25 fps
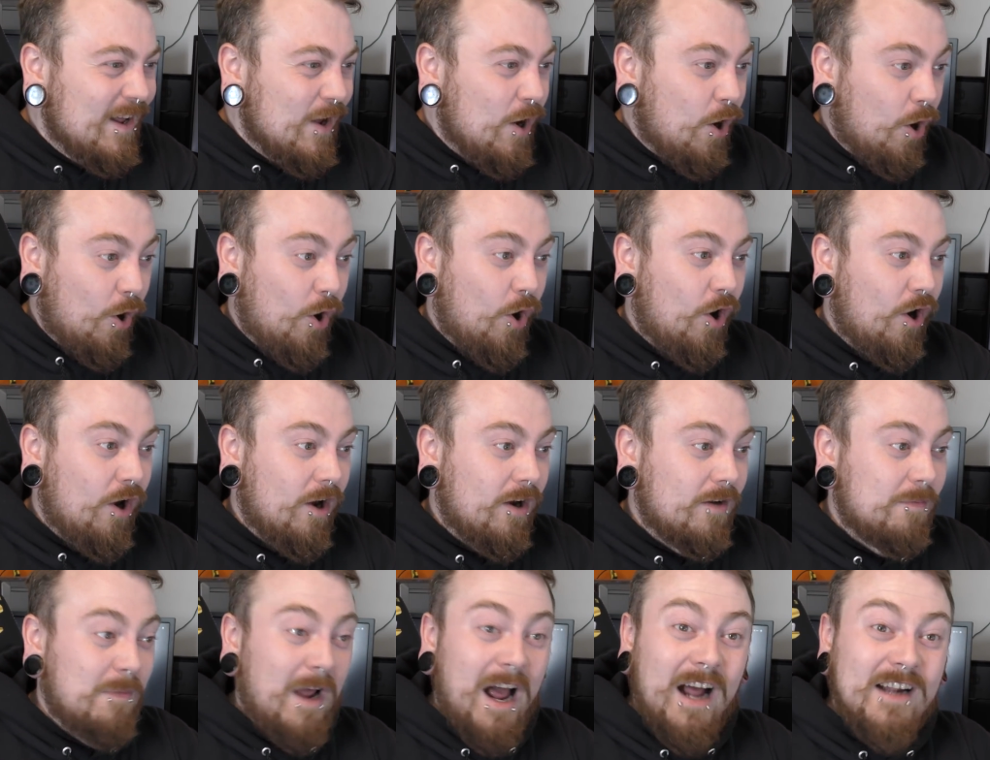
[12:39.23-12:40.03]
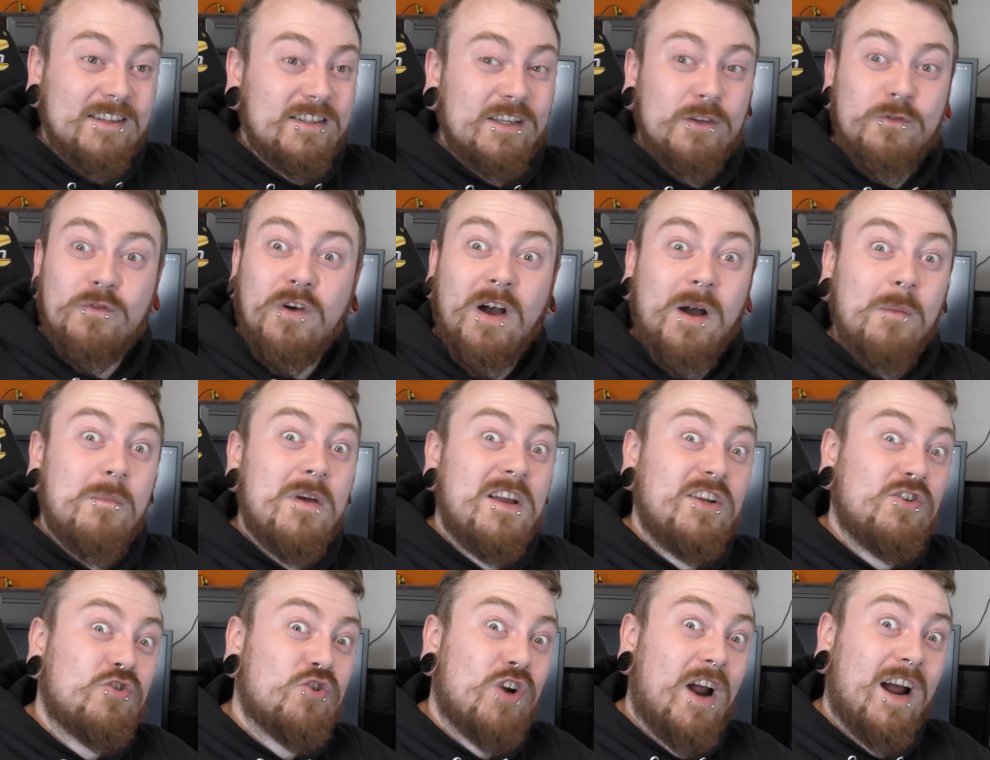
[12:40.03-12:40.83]
or Antifa
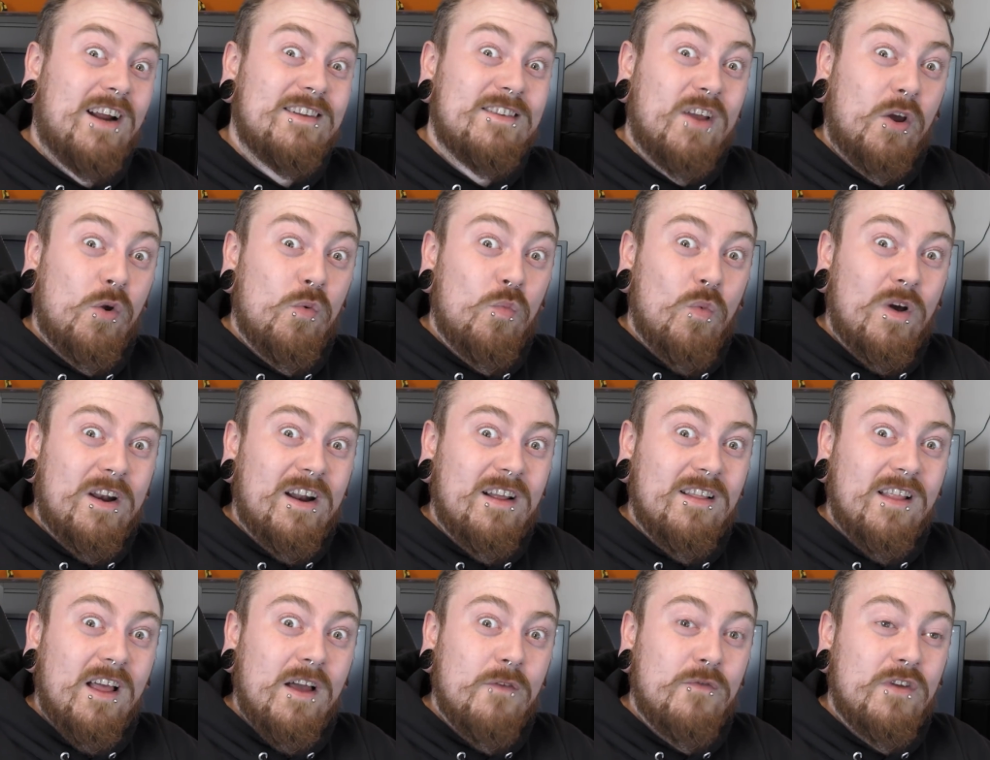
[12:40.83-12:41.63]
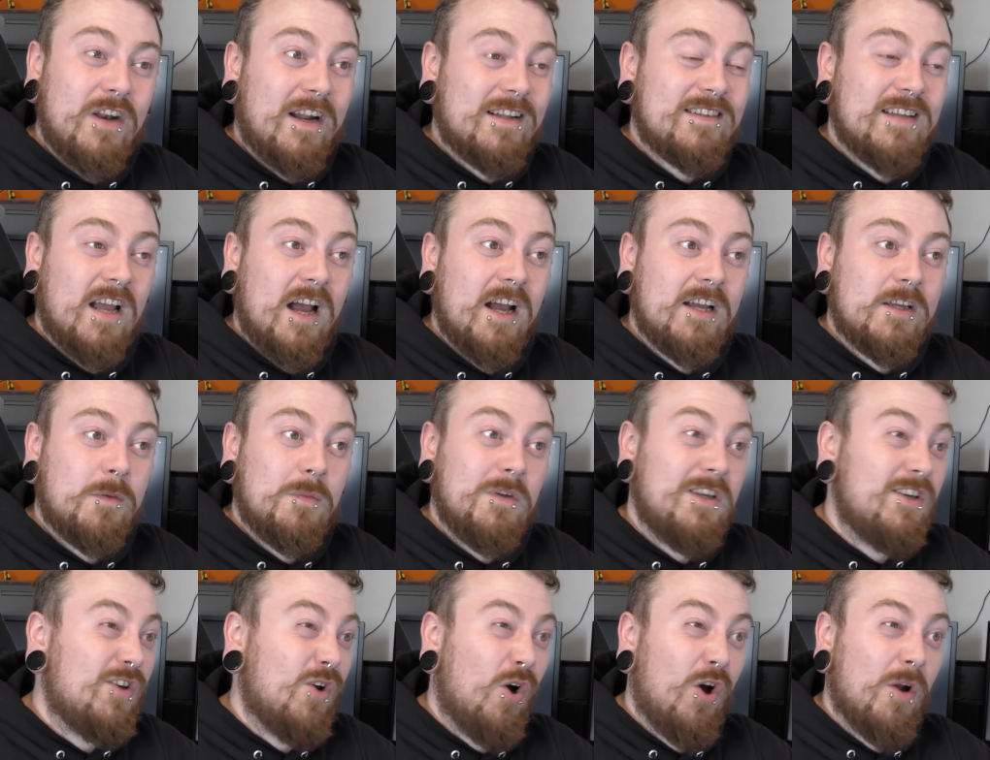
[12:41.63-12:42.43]
might track down where I live and attack
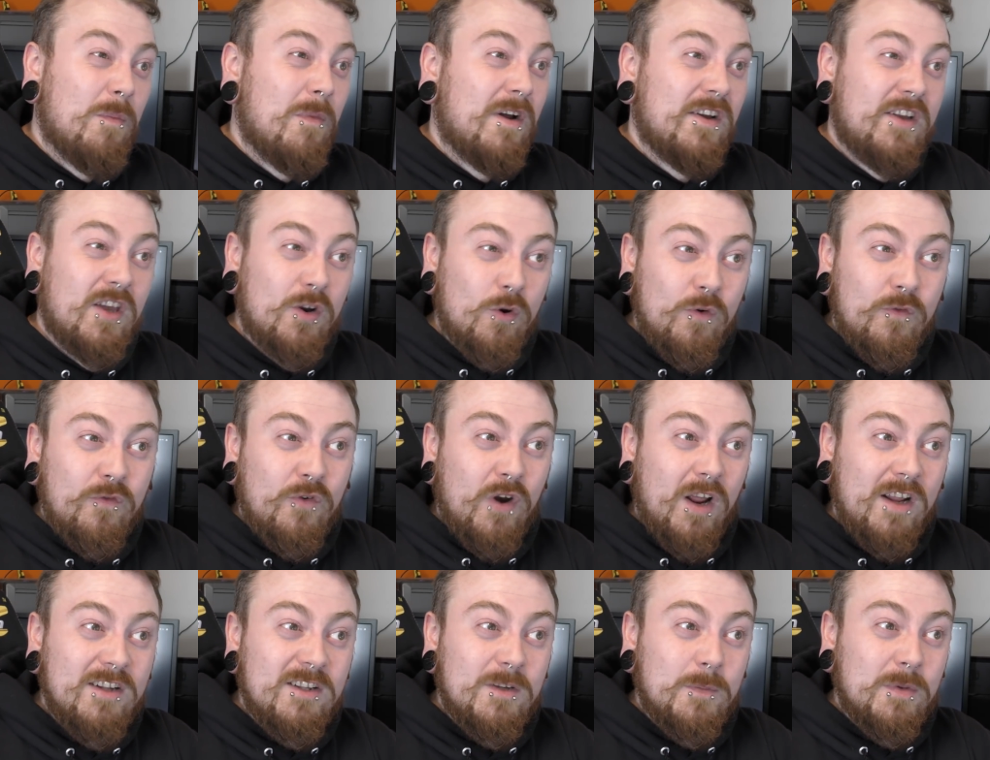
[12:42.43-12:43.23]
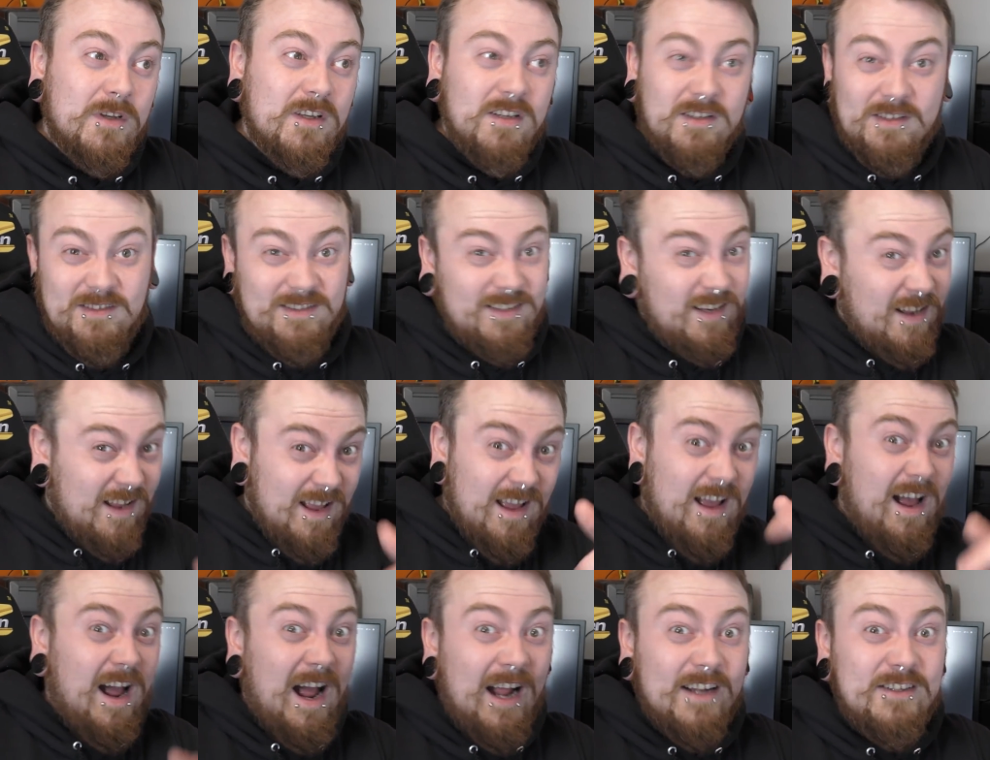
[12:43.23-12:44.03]
me or my girlfriend because
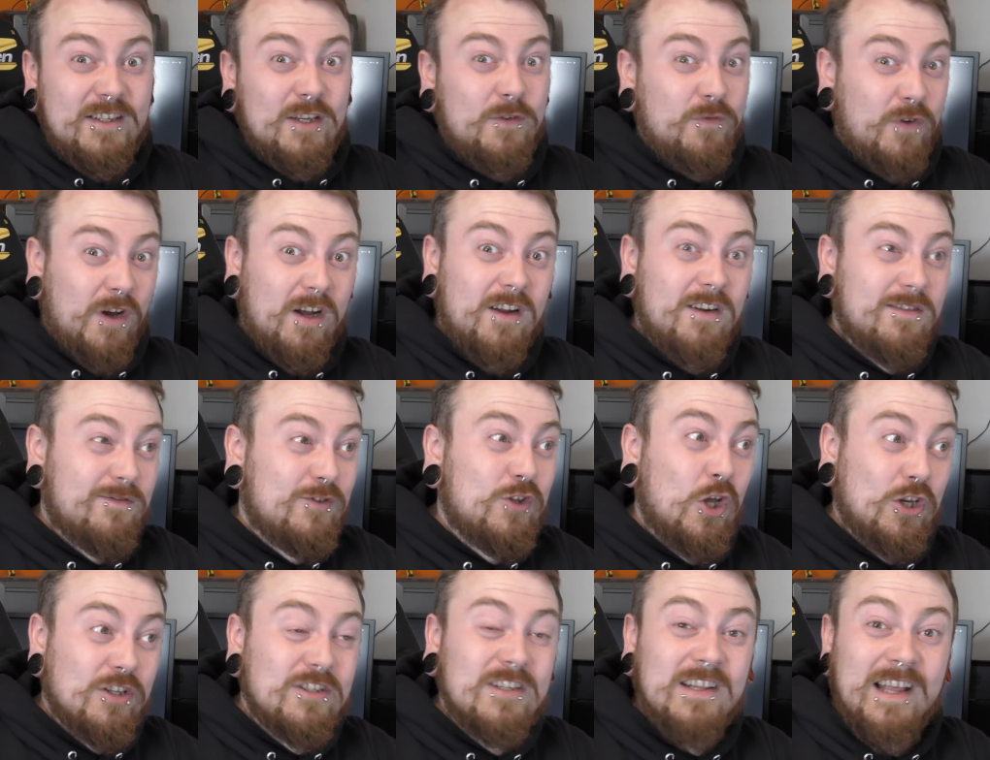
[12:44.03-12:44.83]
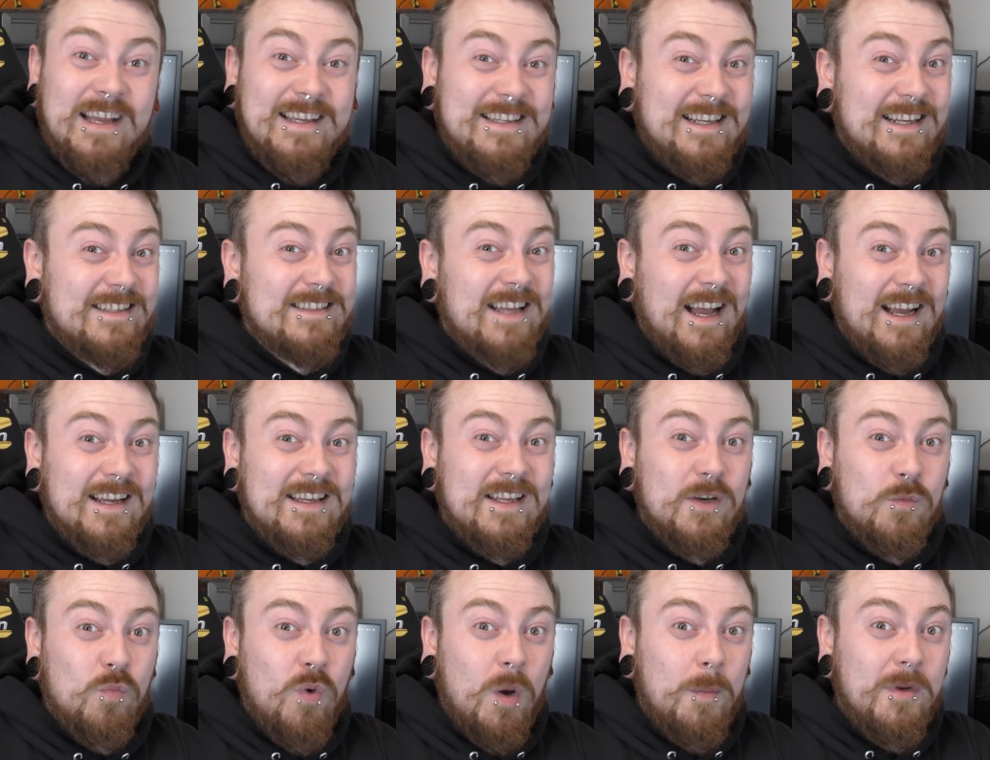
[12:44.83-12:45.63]
Antifa does like
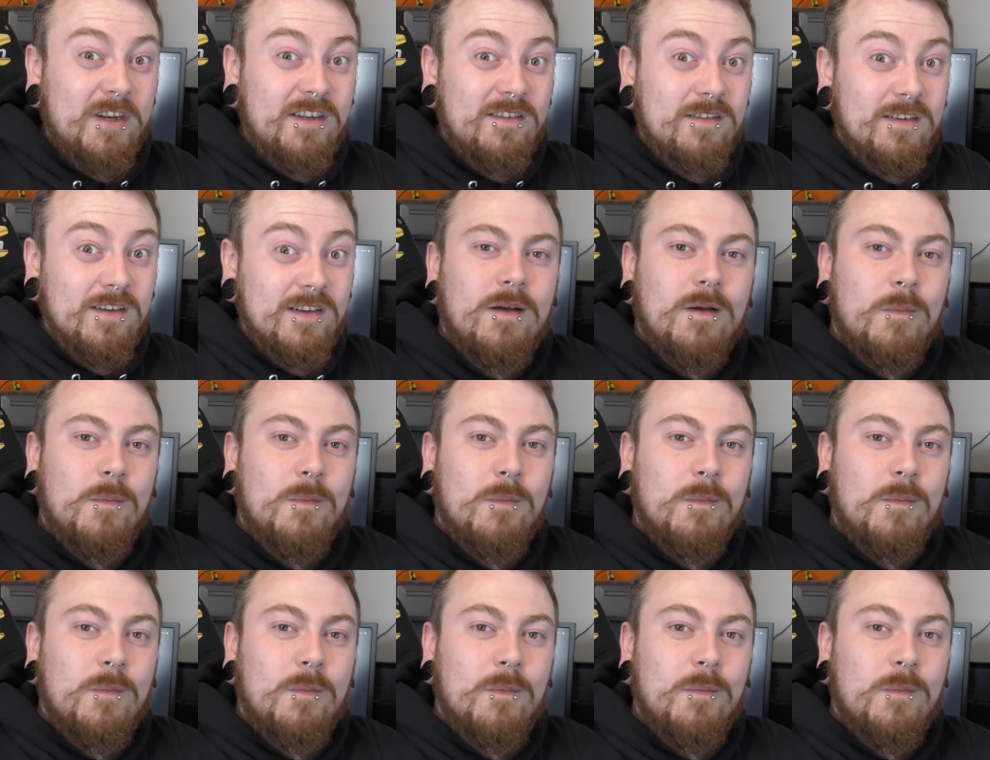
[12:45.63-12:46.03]
attacking women.